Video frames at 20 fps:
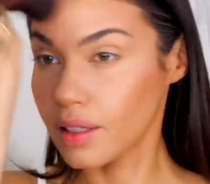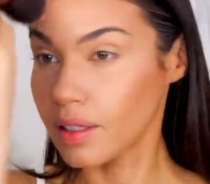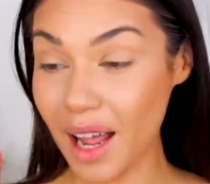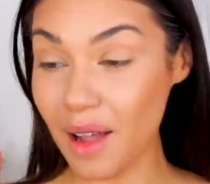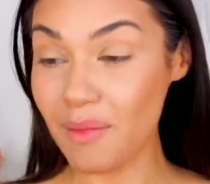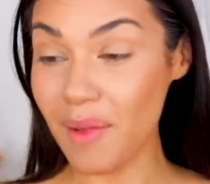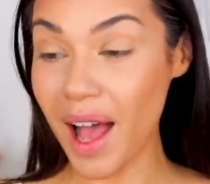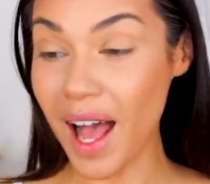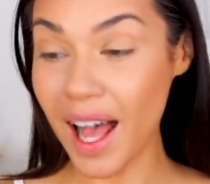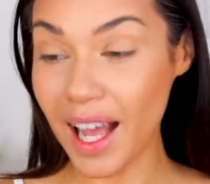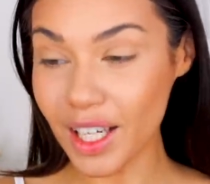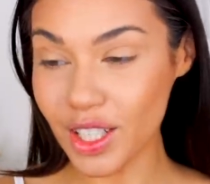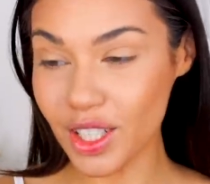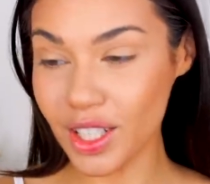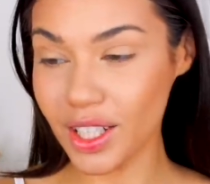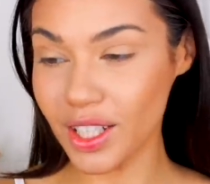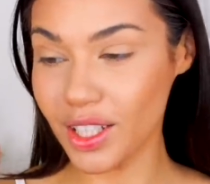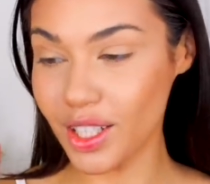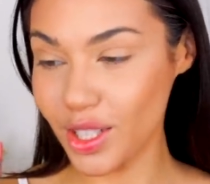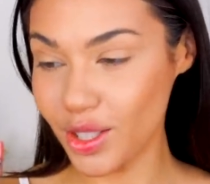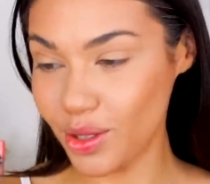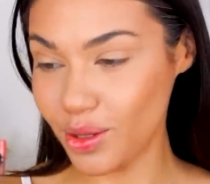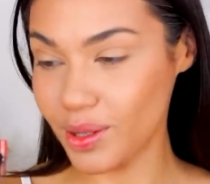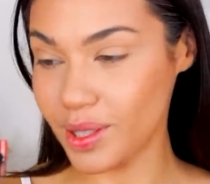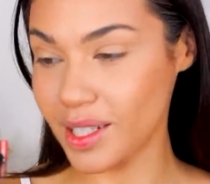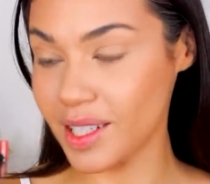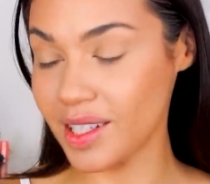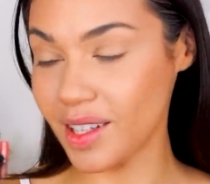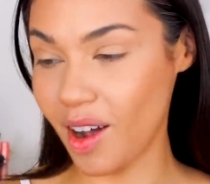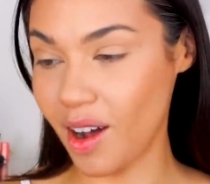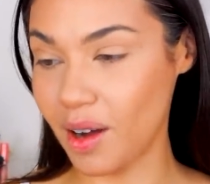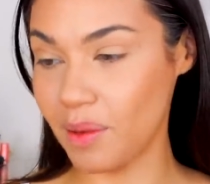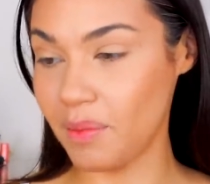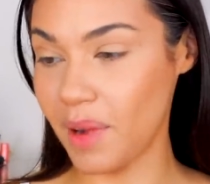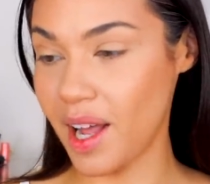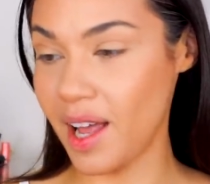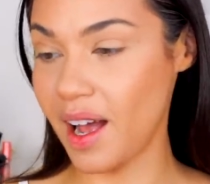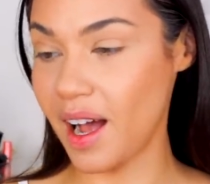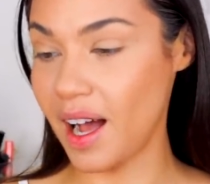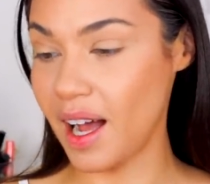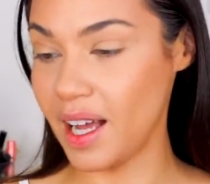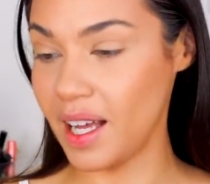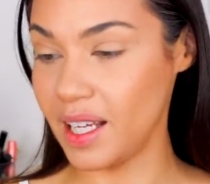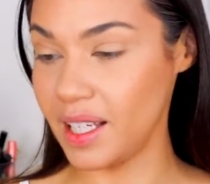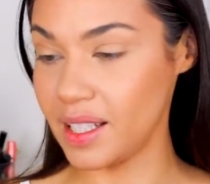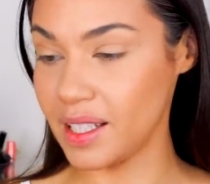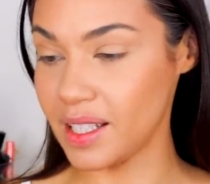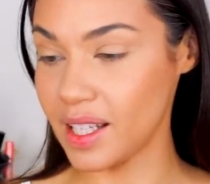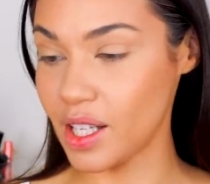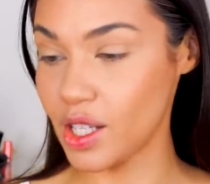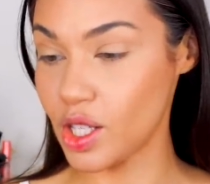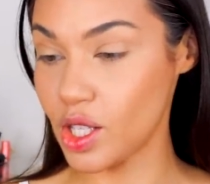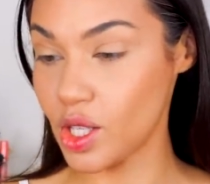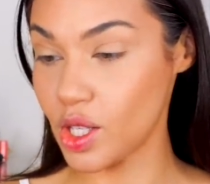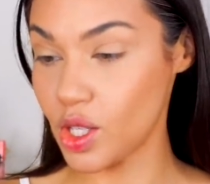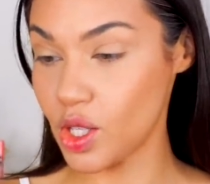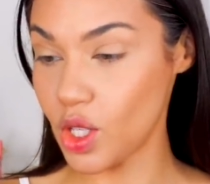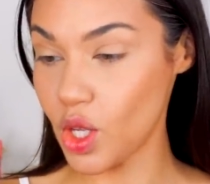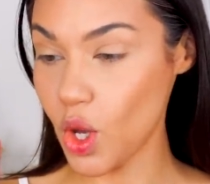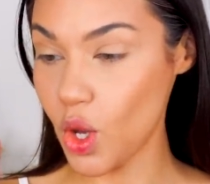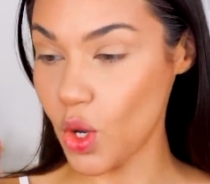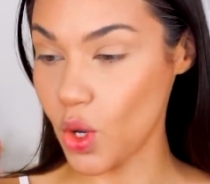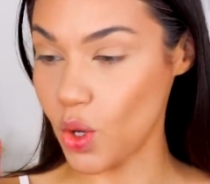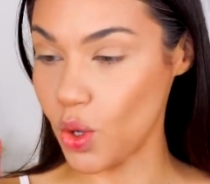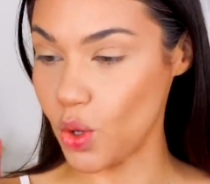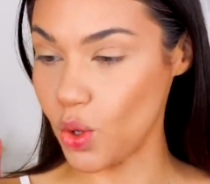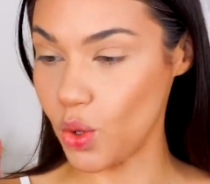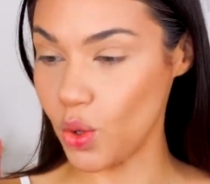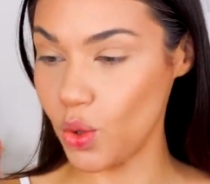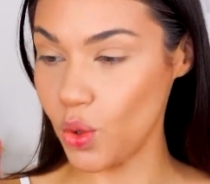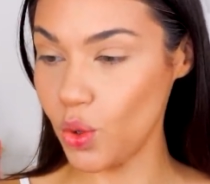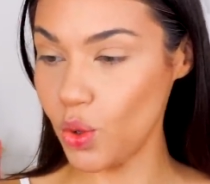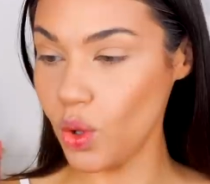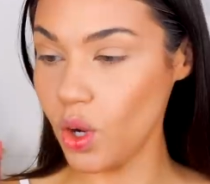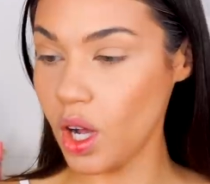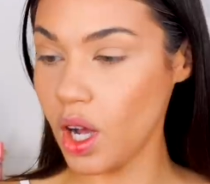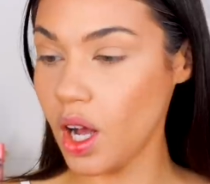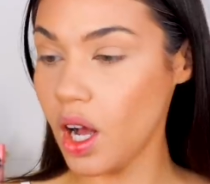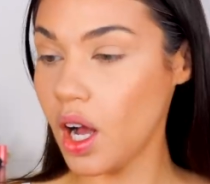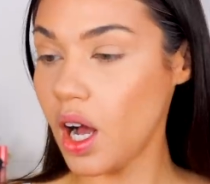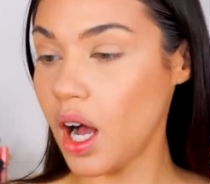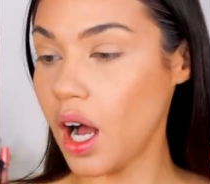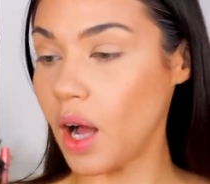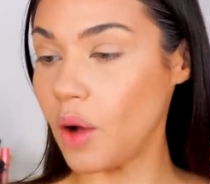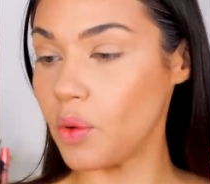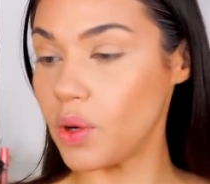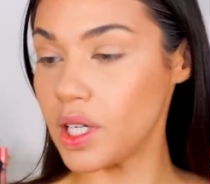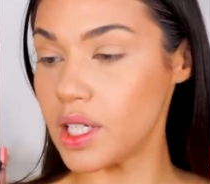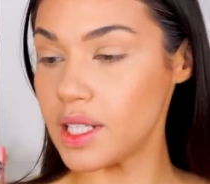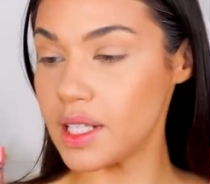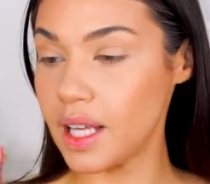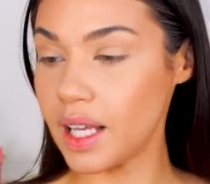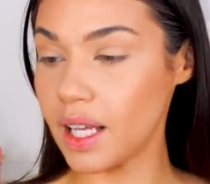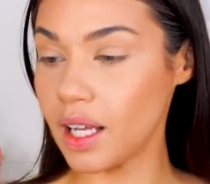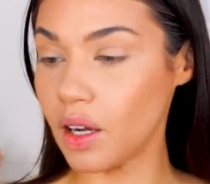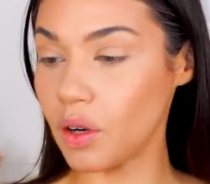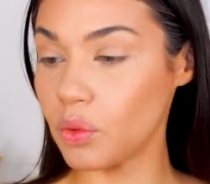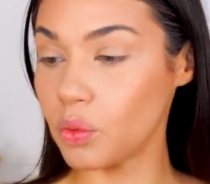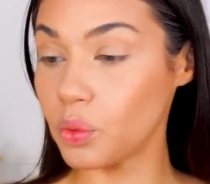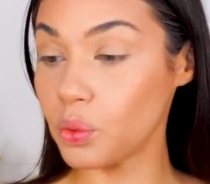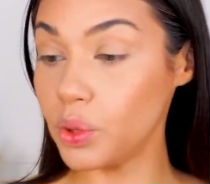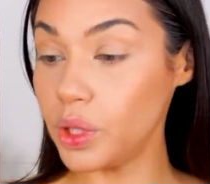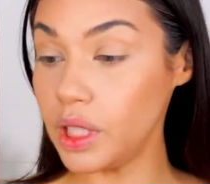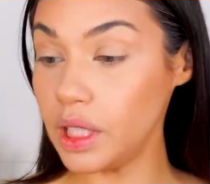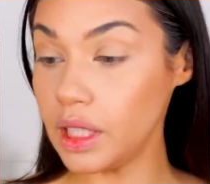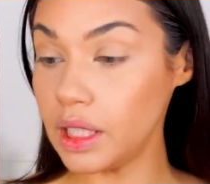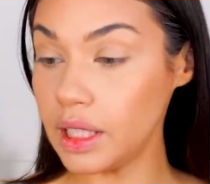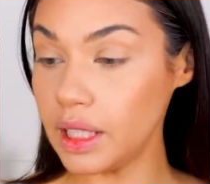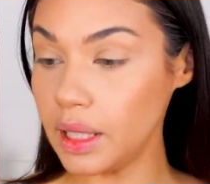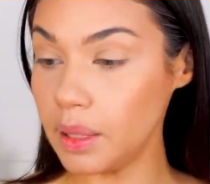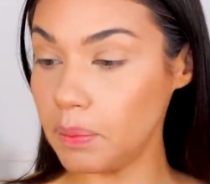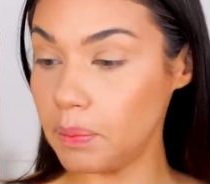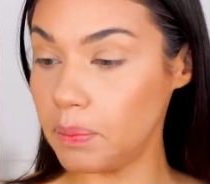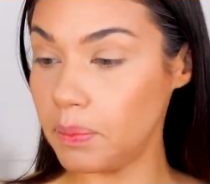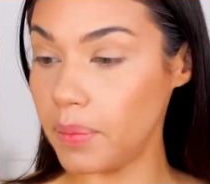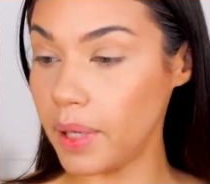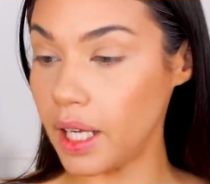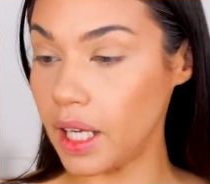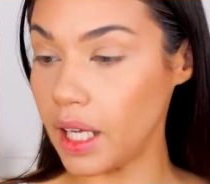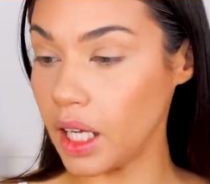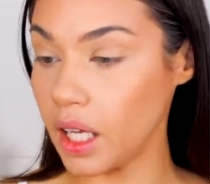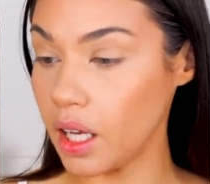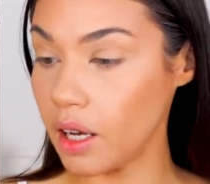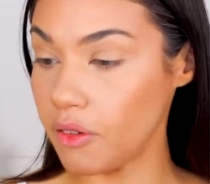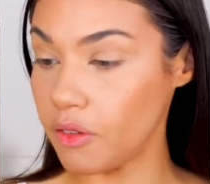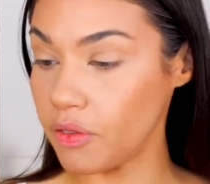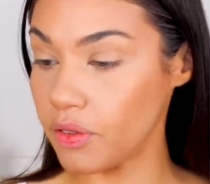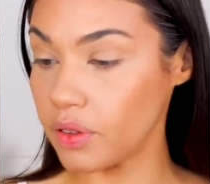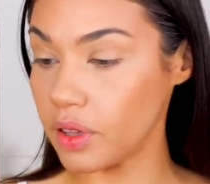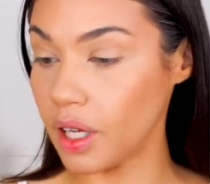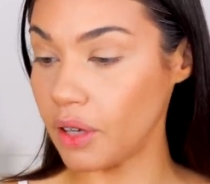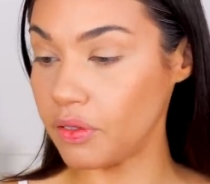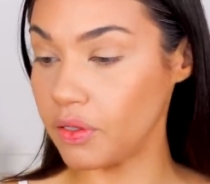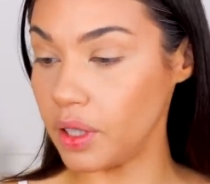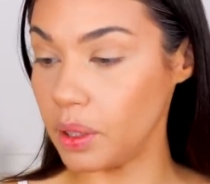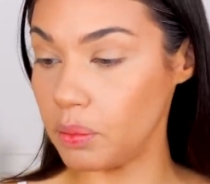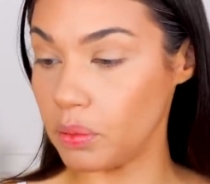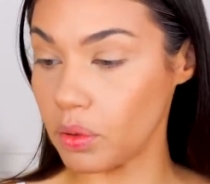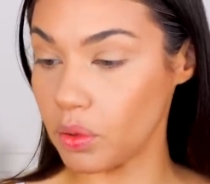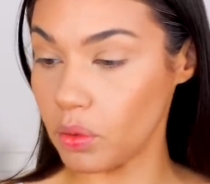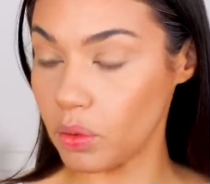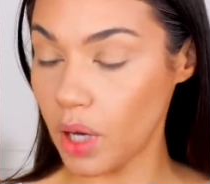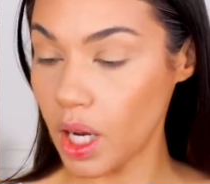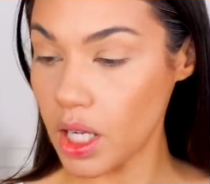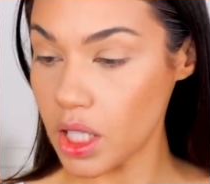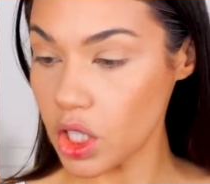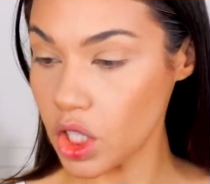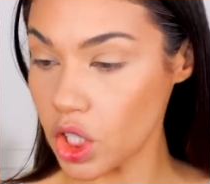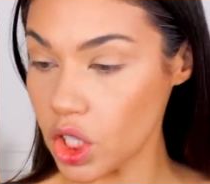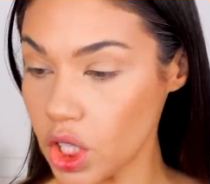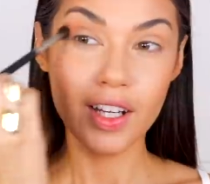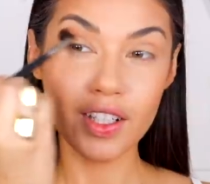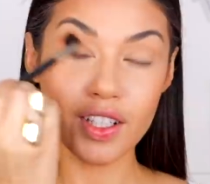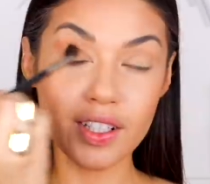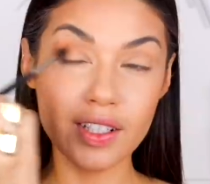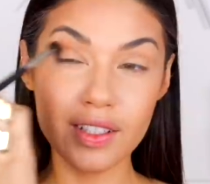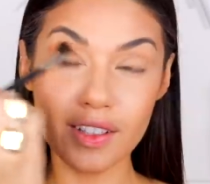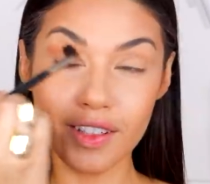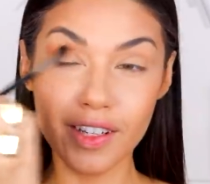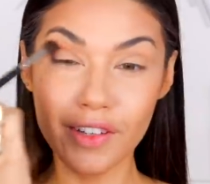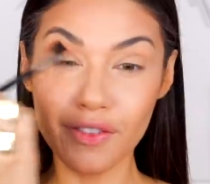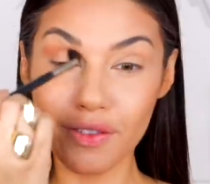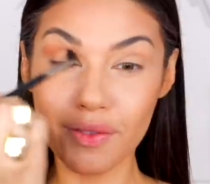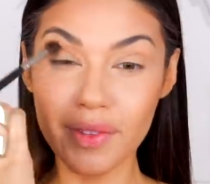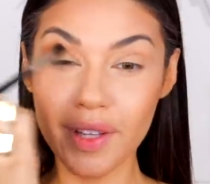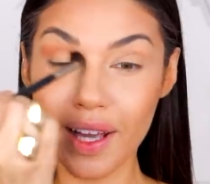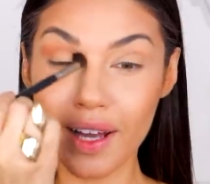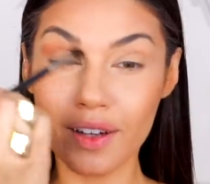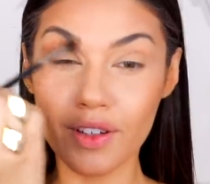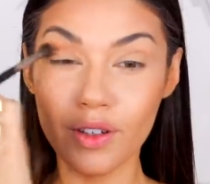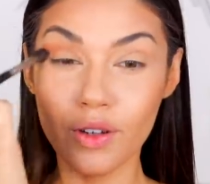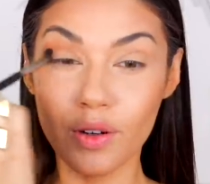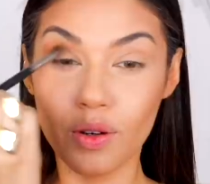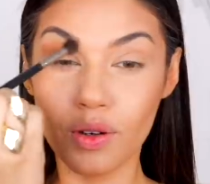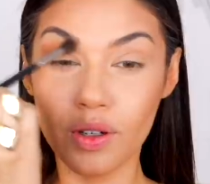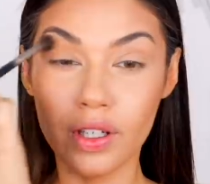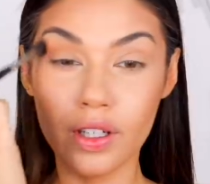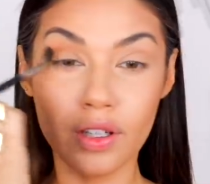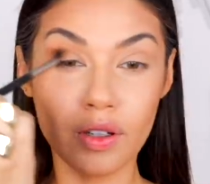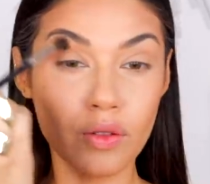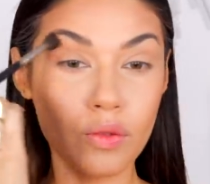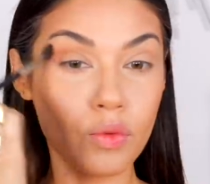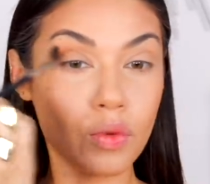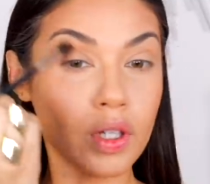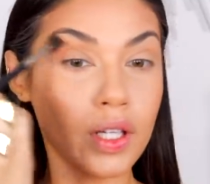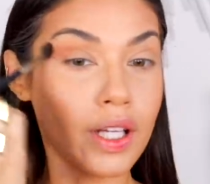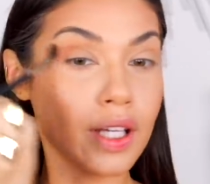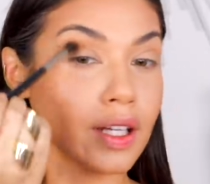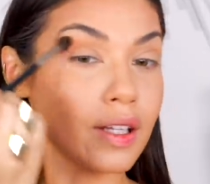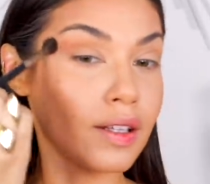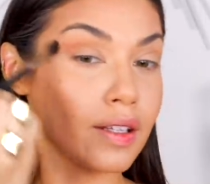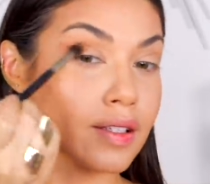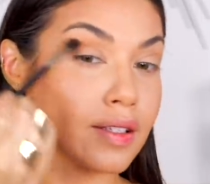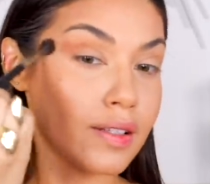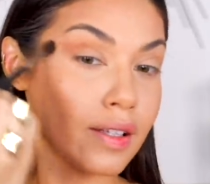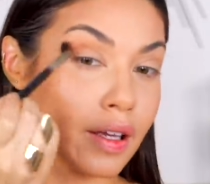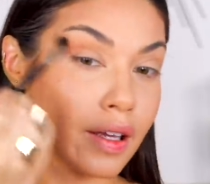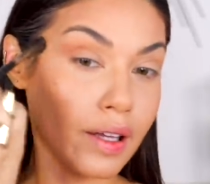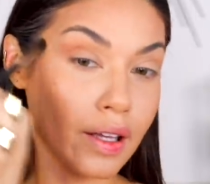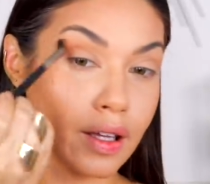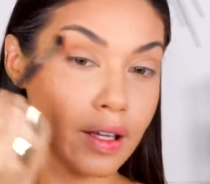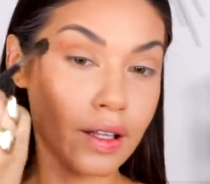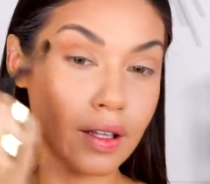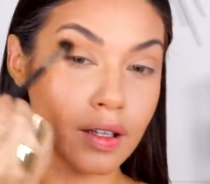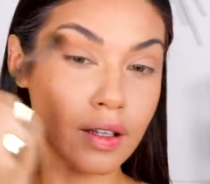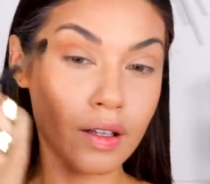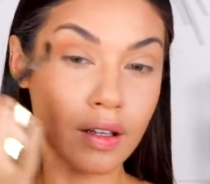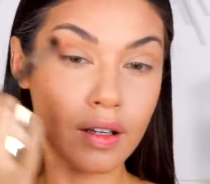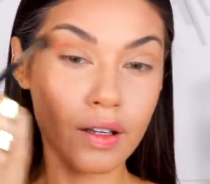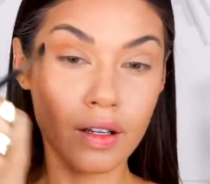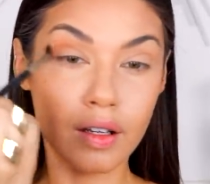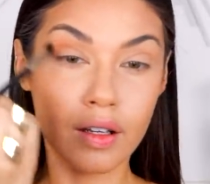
I'm actually gonna use this on my eyes. So I wanna take a really big fluffy brush, starting from the outer corner, working this in,